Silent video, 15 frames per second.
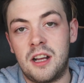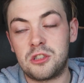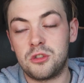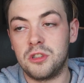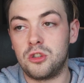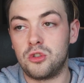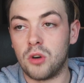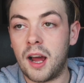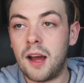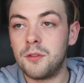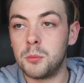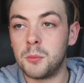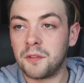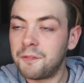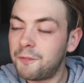actually
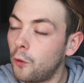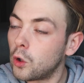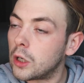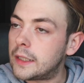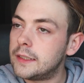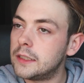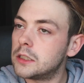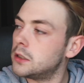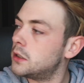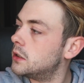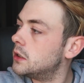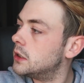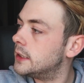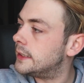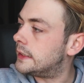driving my fucking
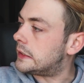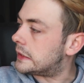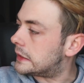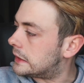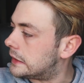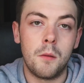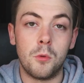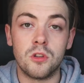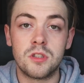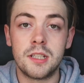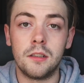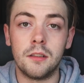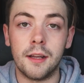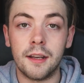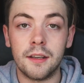car again. But
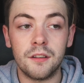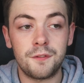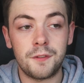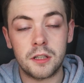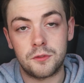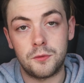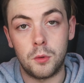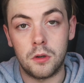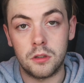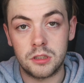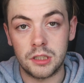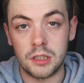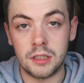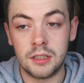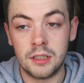until then, thanks for
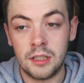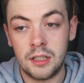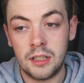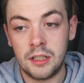watching.